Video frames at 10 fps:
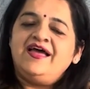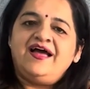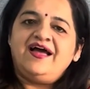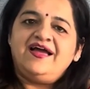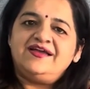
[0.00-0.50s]

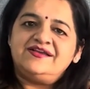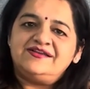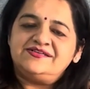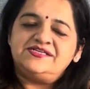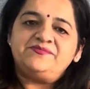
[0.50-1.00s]
I
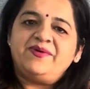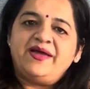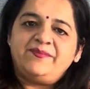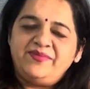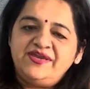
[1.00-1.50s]
did
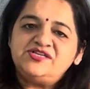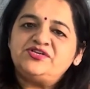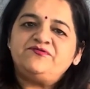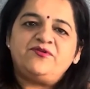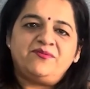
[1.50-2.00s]
my
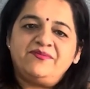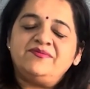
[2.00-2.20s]
PG from